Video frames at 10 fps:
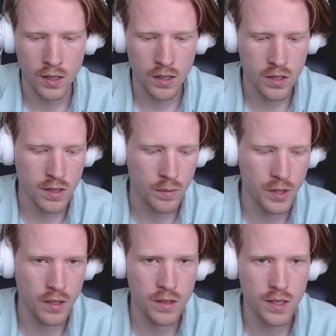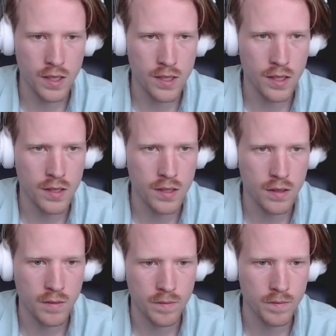And let's just update our CSS
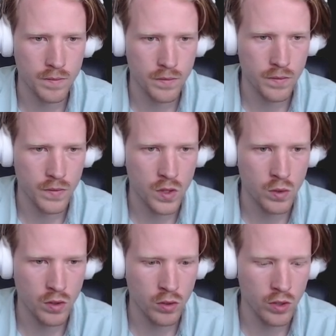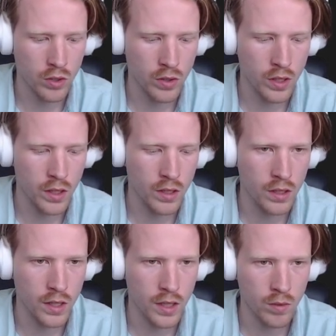to include a grid.
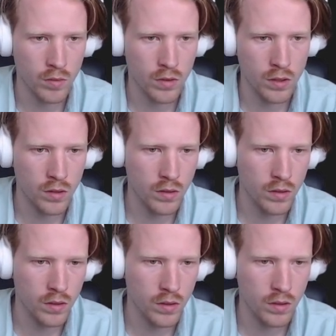I got a row.